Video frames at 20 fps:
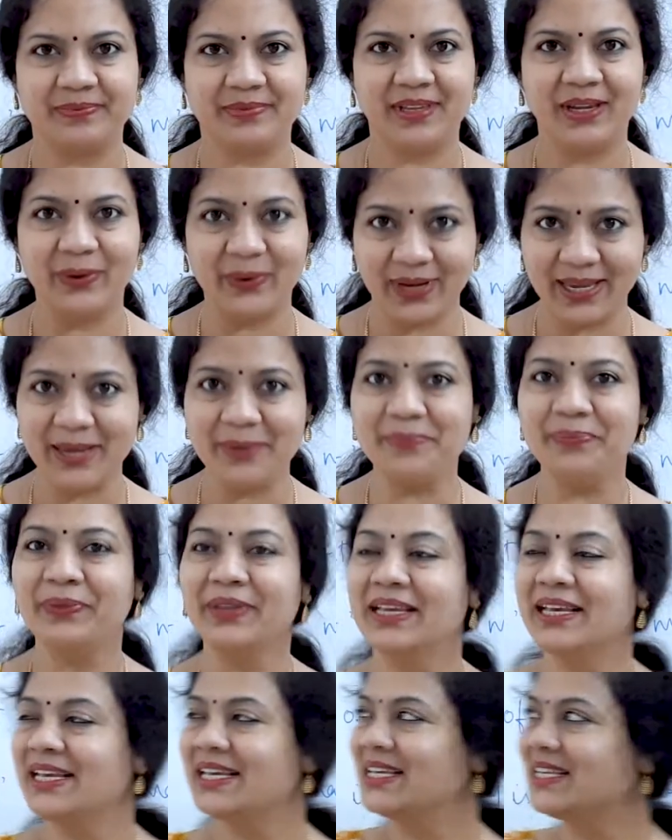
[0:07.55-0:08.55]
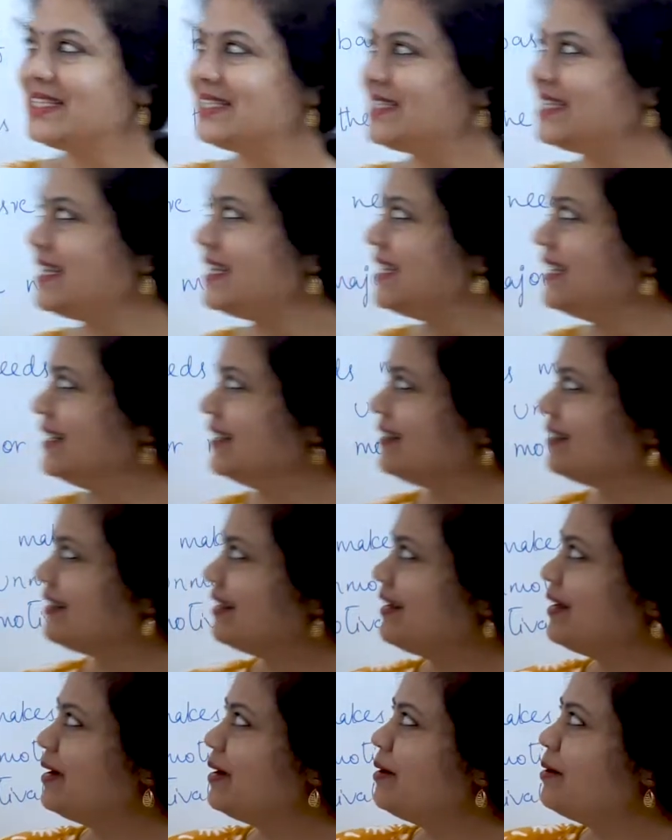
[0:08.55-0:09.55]
Okay, see here.
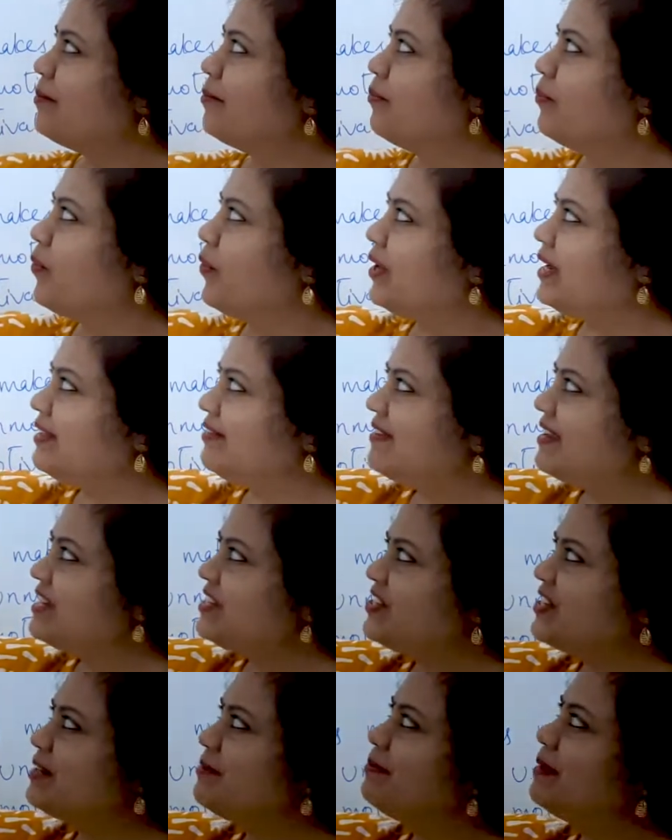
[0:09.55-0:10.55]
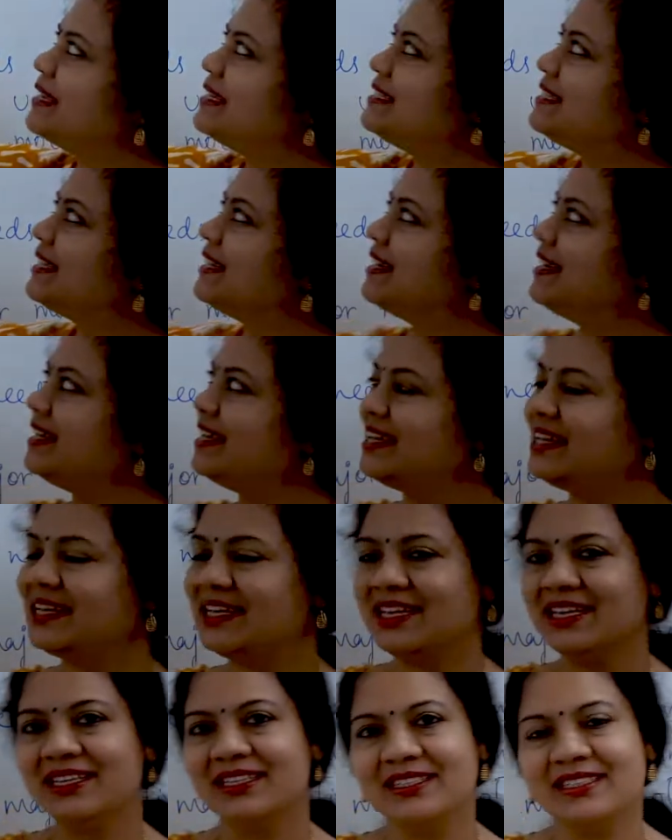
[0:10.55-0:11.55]
Motivation
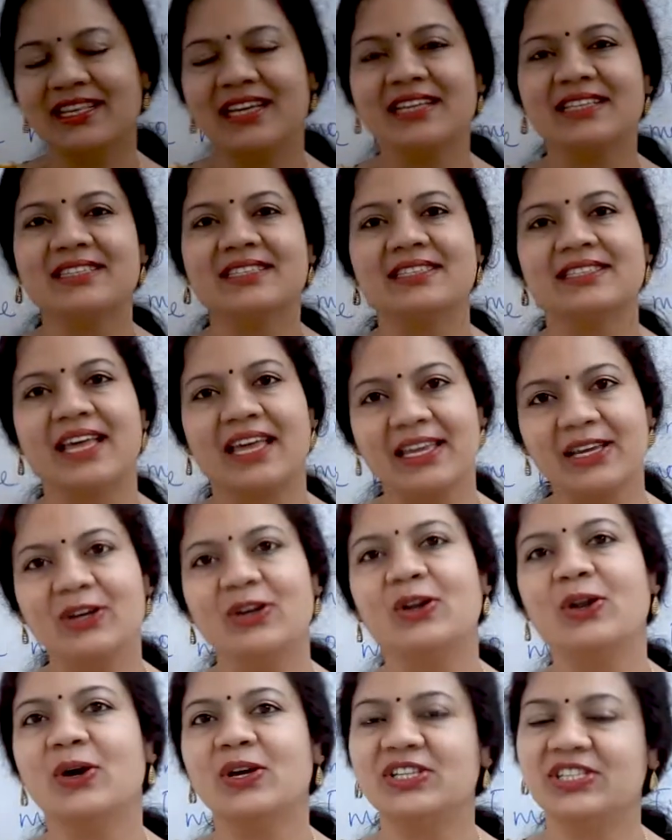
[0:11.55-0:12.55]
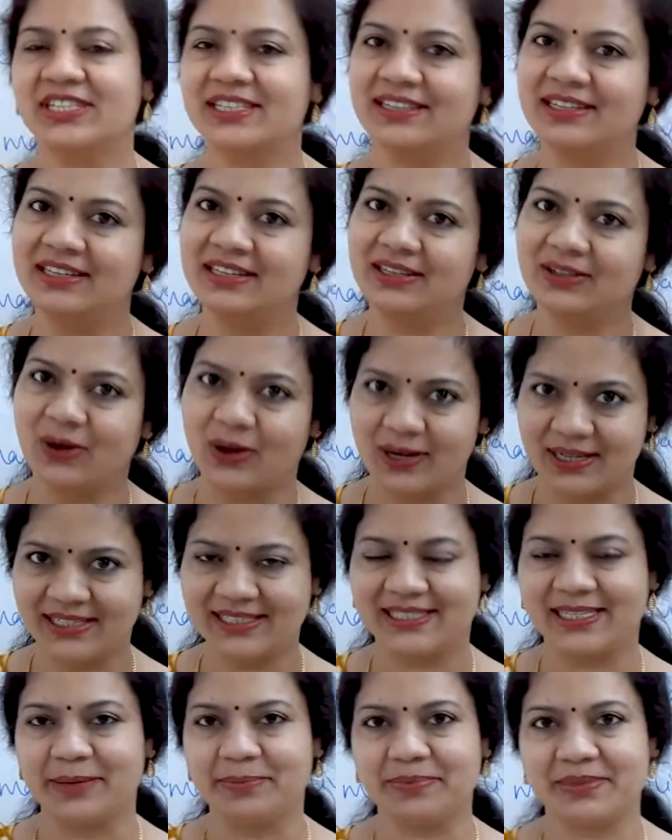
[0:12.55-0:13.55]
basically is a psychological
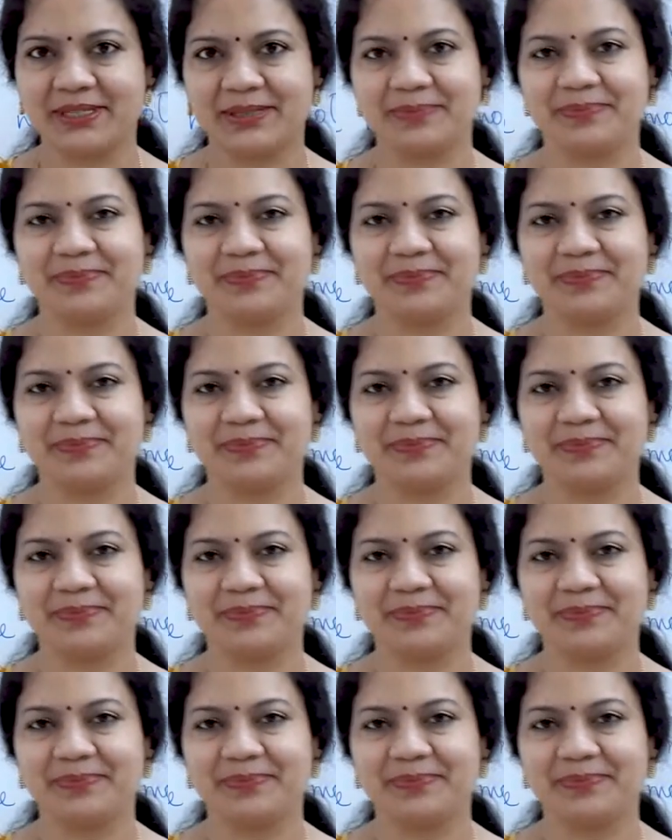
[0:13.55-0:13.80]
concept.